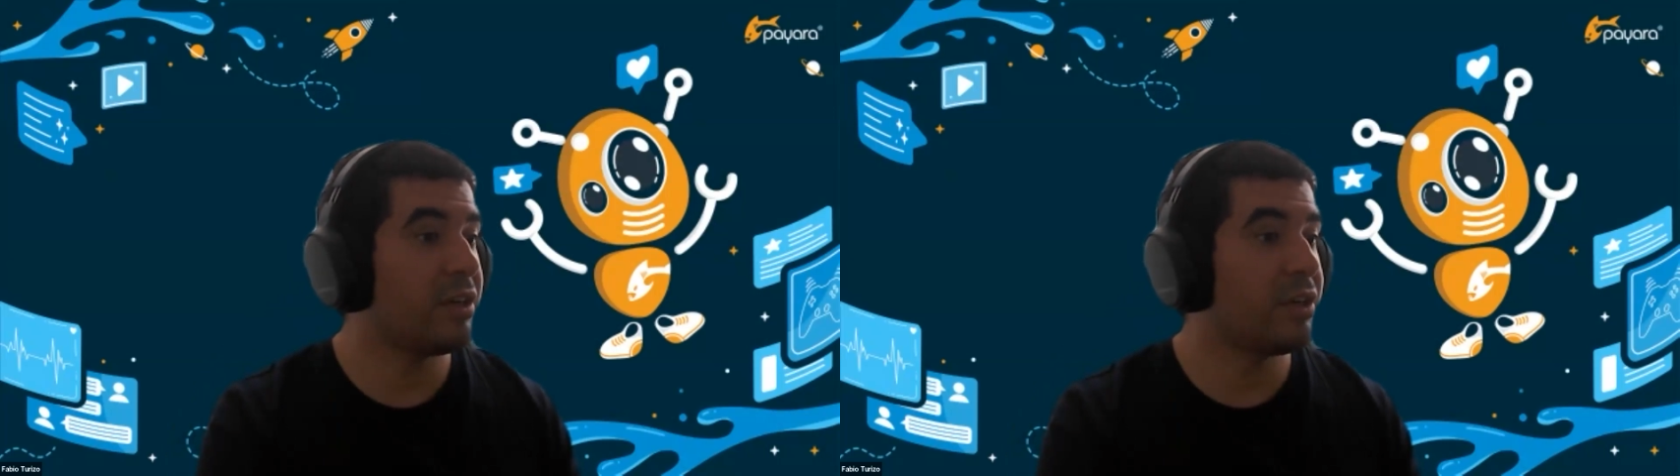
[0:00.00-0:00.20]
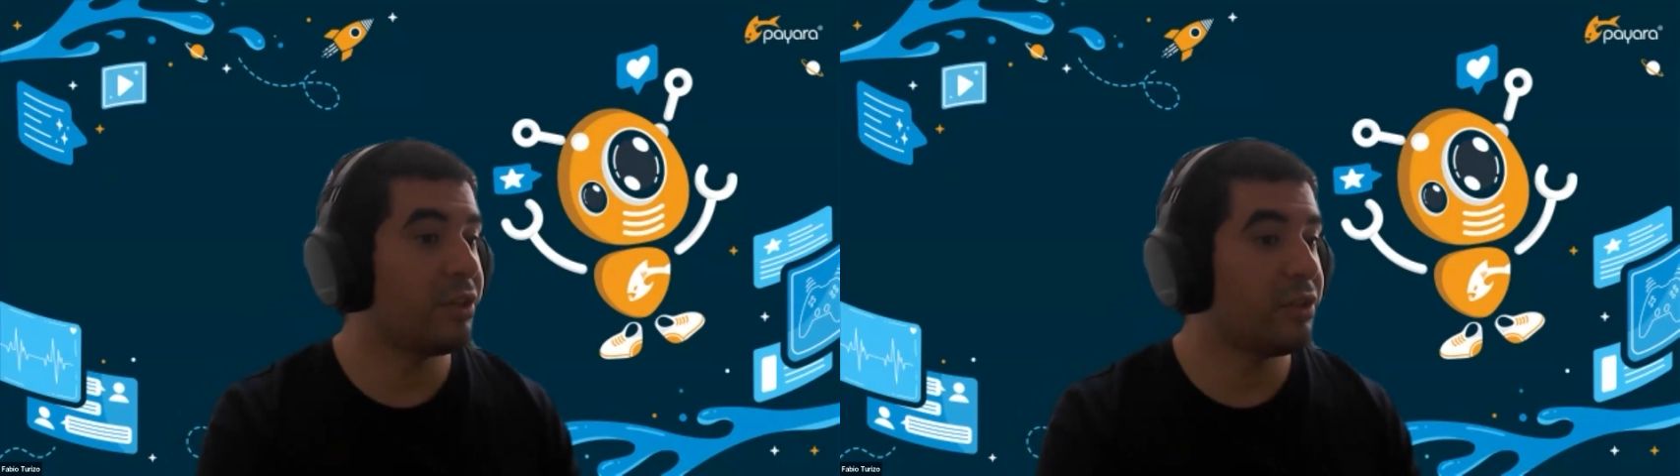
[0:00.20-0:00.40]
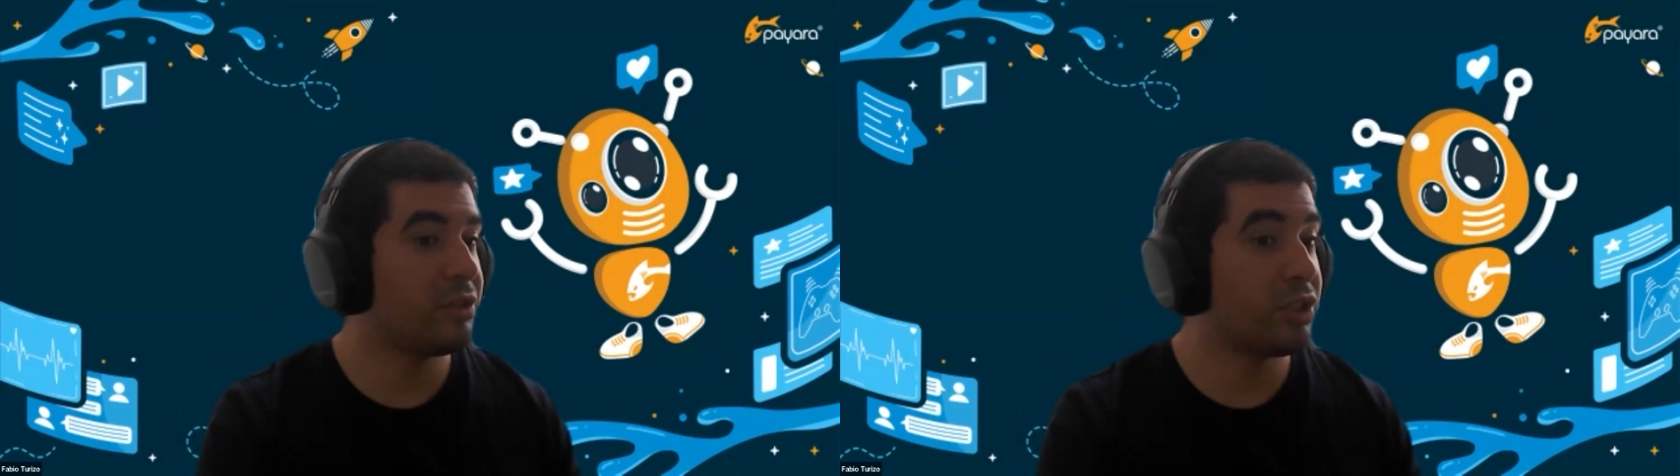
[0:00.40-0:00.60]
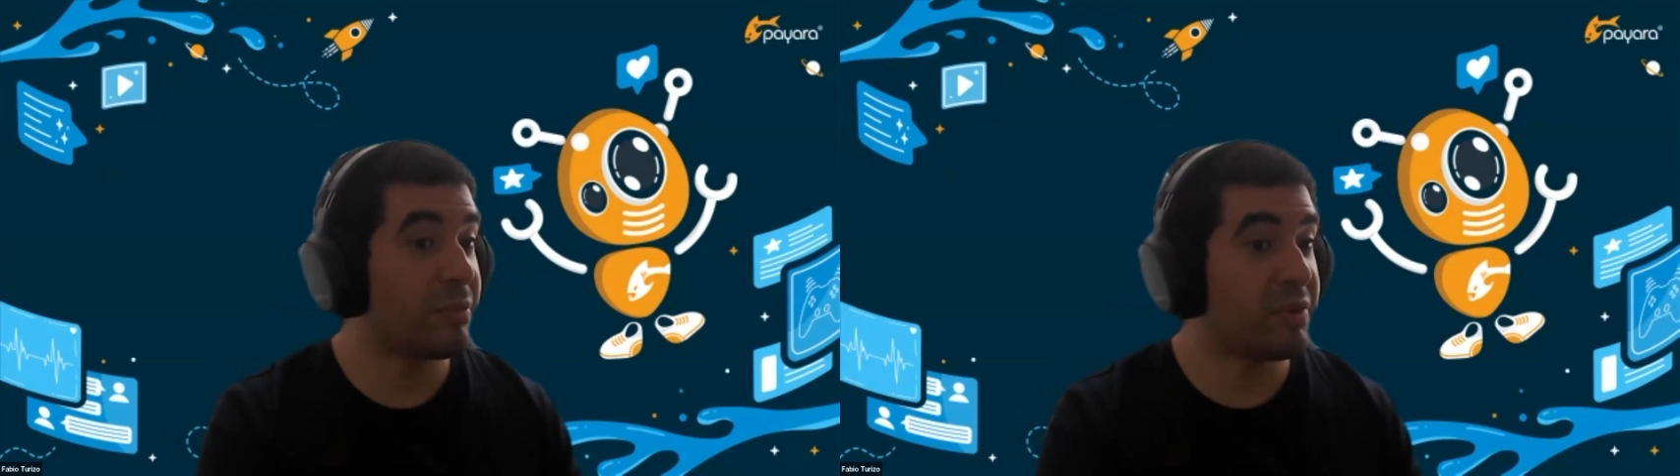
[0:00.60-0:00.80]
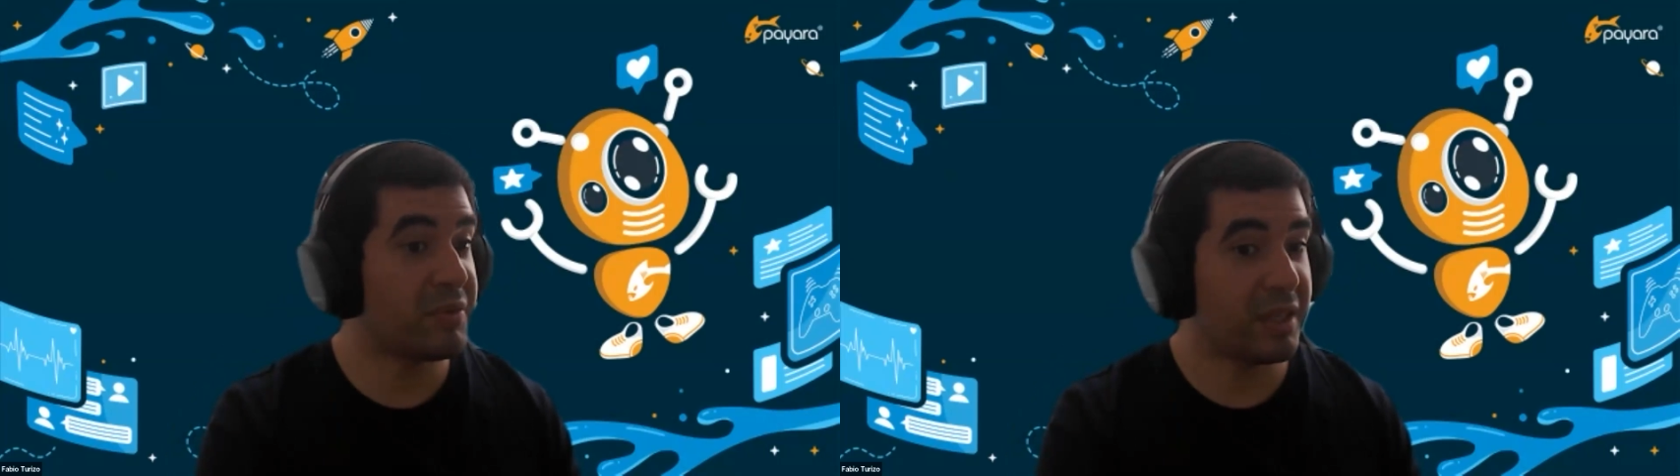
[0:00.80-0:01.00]
on
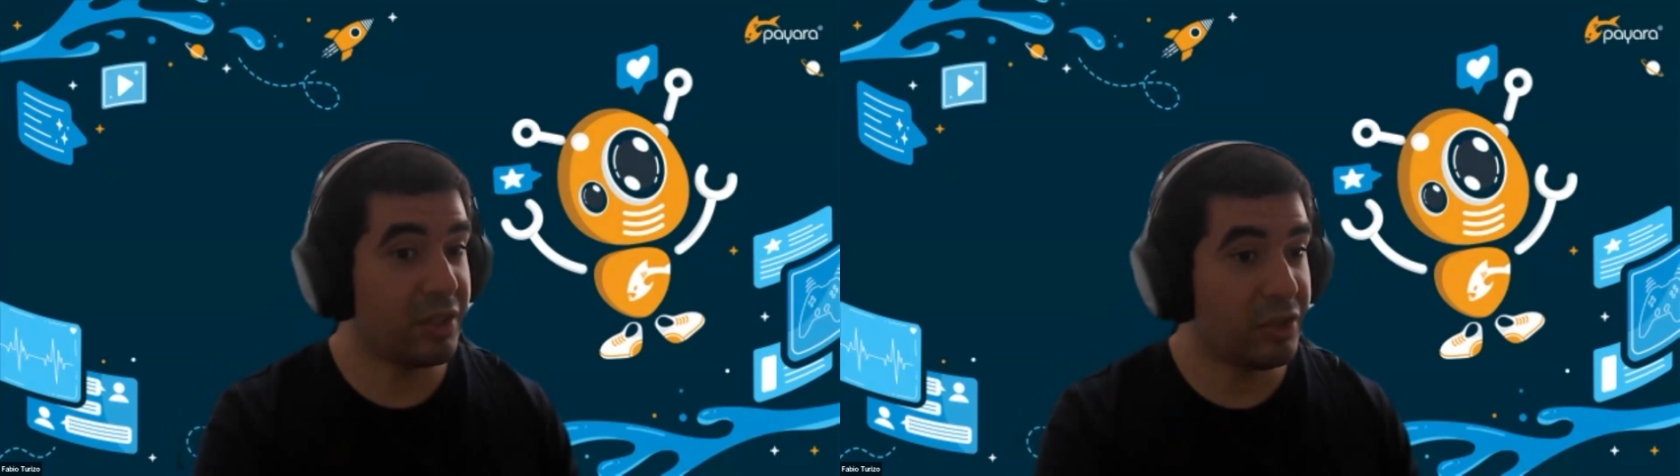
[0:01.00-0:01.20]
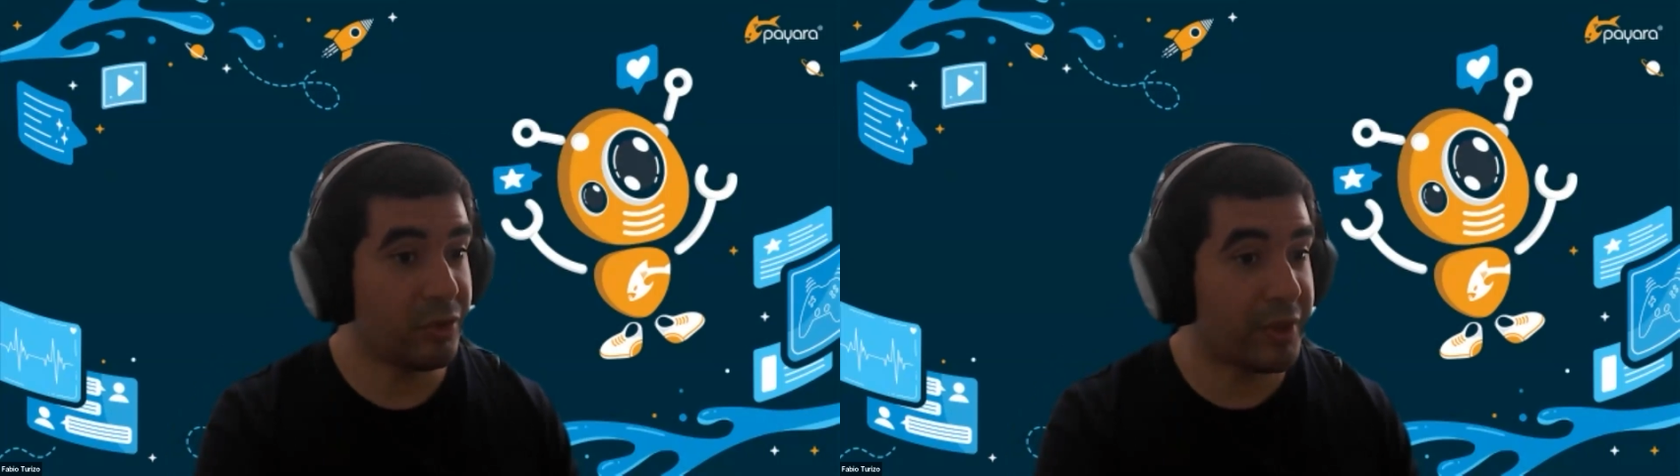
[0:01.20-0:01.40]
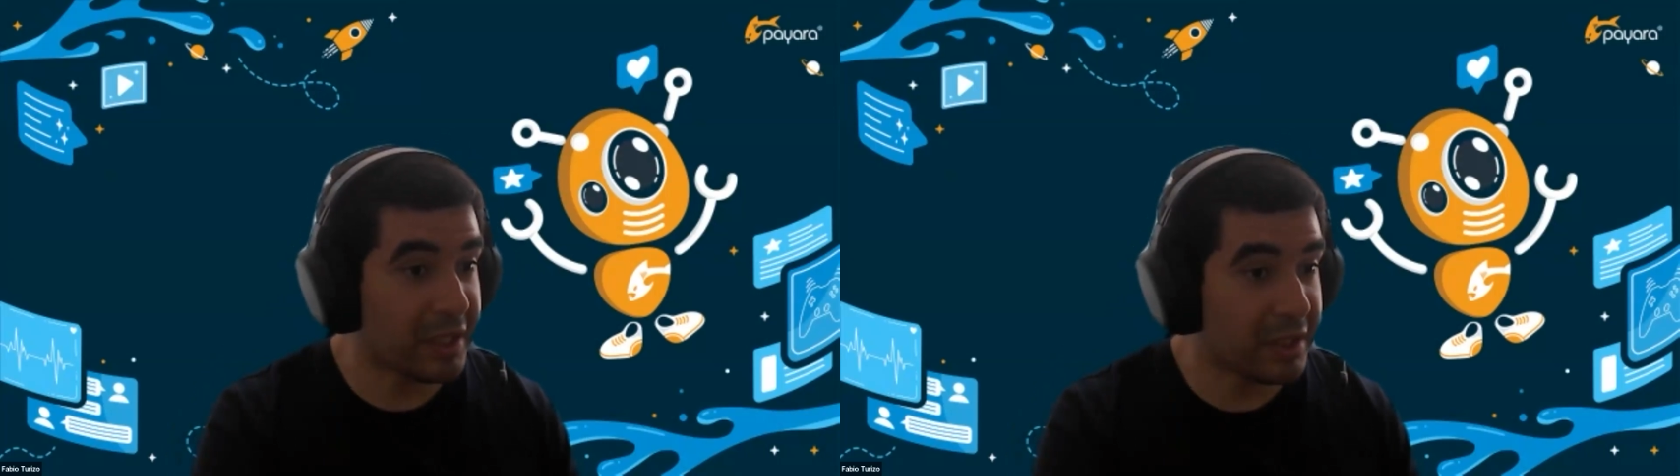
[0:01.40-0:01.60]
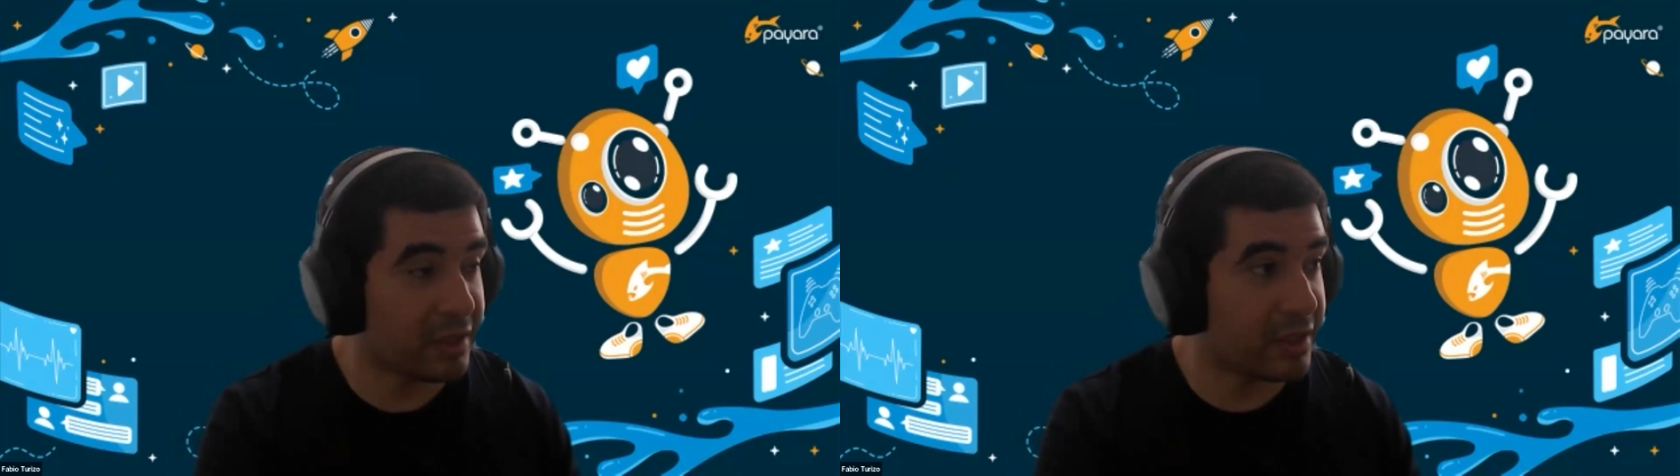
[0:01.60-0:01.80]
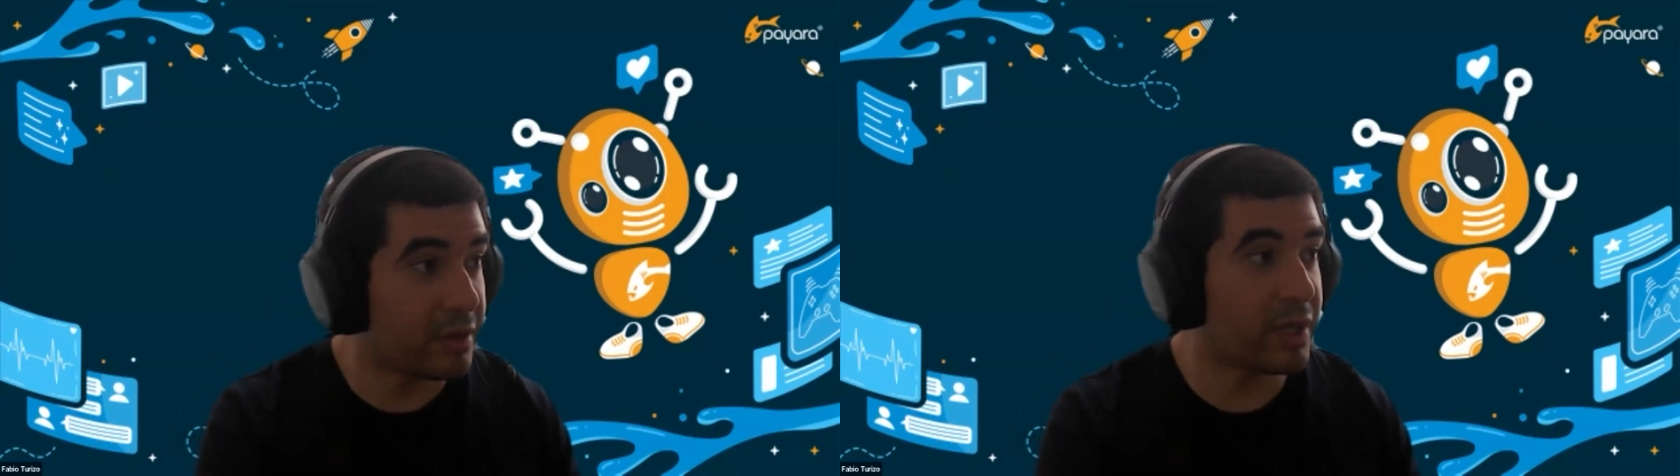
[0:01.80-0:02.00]
top of securing
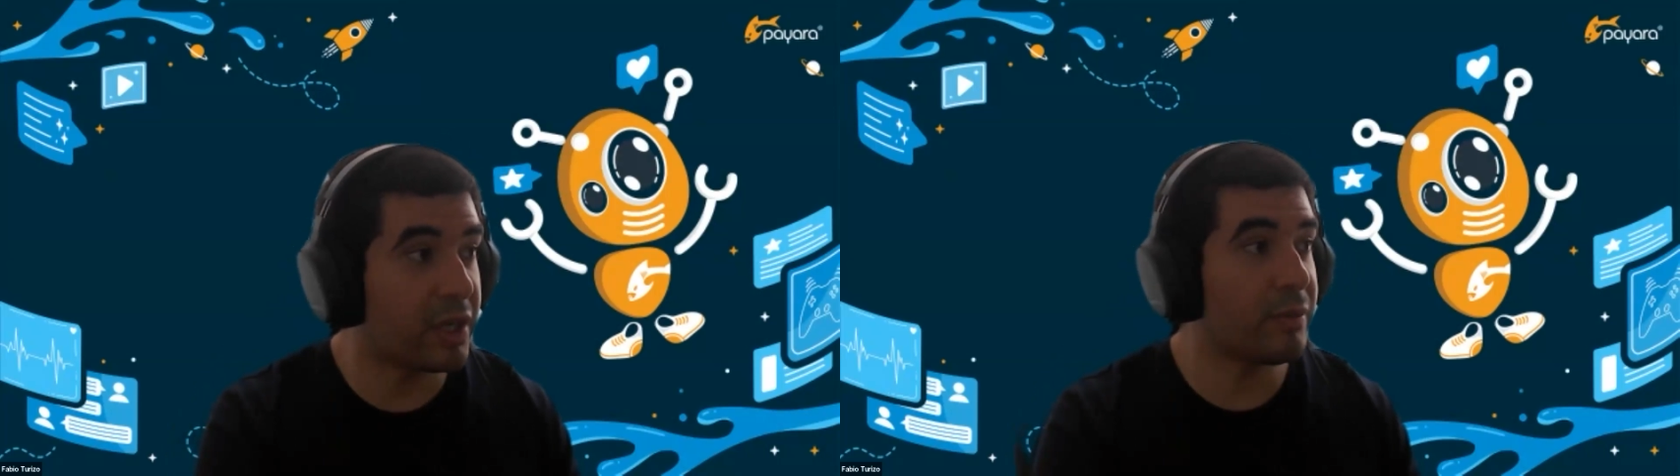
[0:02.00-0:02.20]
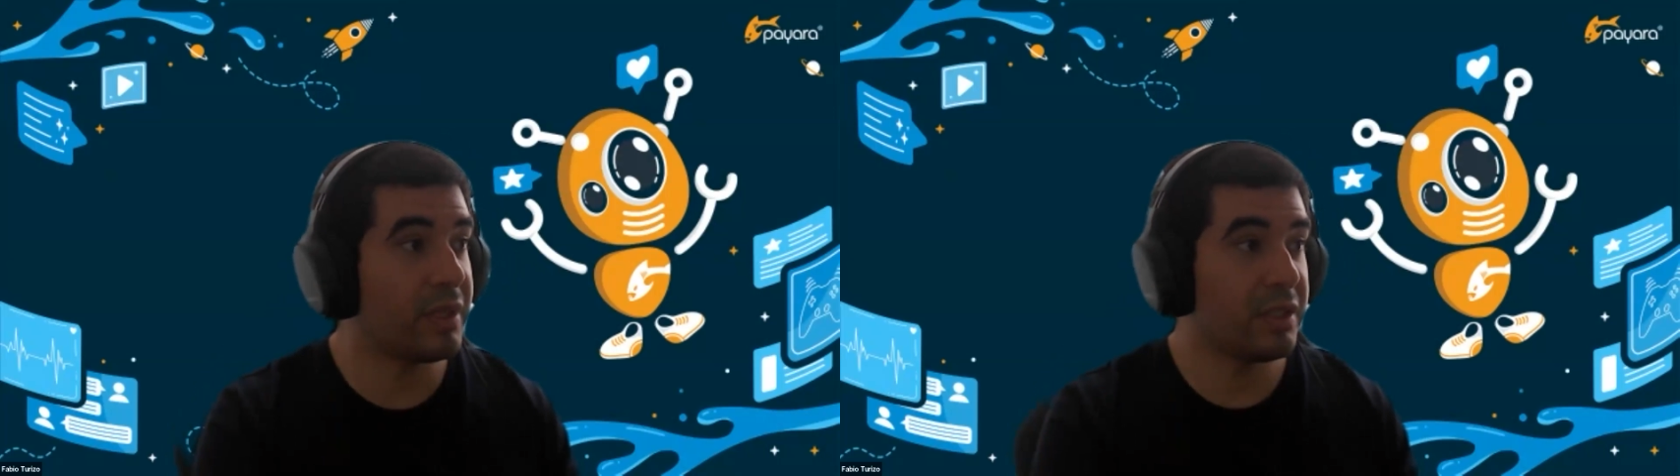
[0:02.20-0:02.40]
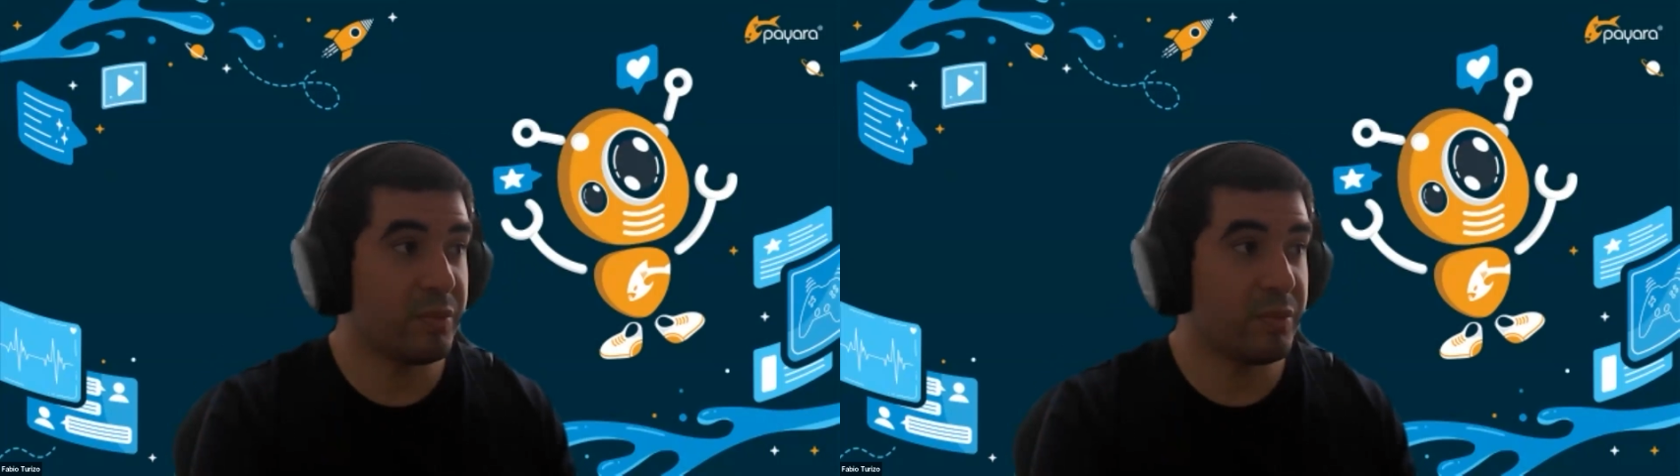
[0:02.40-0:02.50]
their environment,